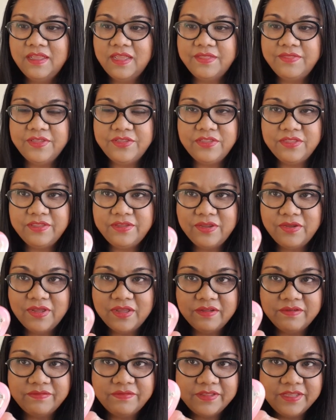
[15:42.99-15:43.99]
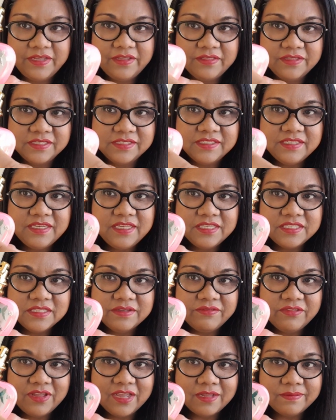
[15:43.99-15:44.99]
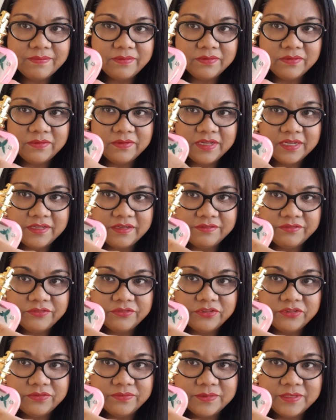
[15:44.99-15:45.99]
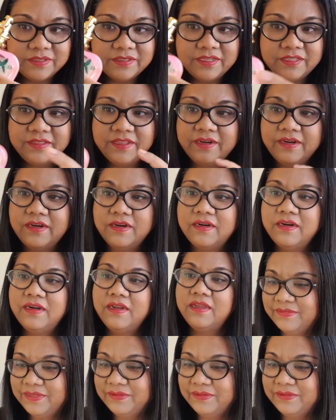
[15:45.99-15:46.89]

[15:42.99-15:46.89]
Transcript: And then you have like the seeds of the apple kind of grooved in, in there.